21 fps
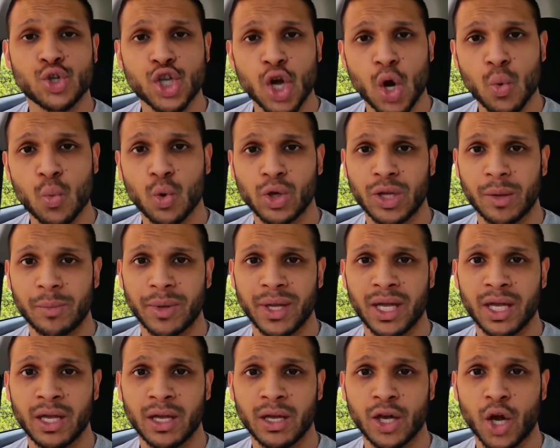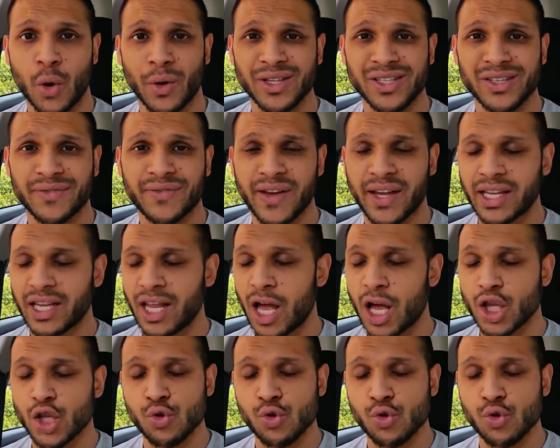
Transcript: don't want to be going to failure.